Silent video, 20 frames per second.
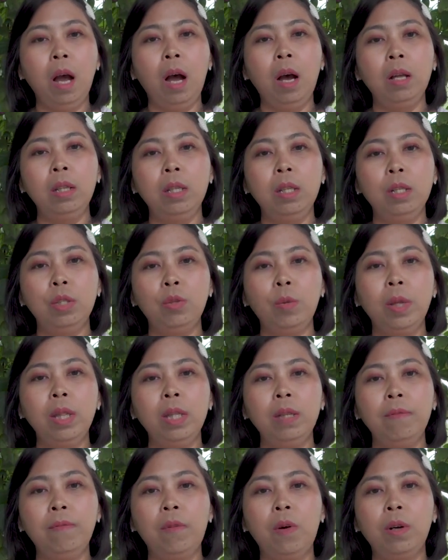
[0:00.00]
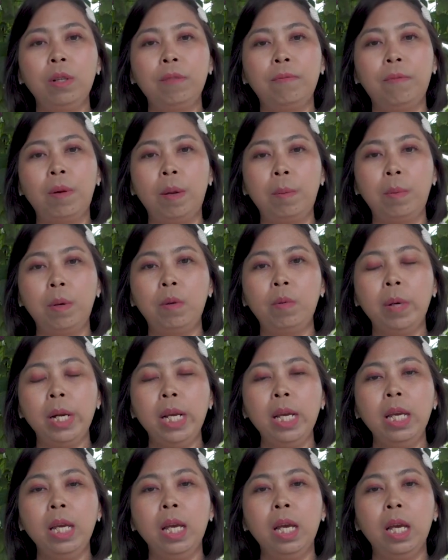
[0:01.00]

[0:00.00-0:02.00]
On the 24th February,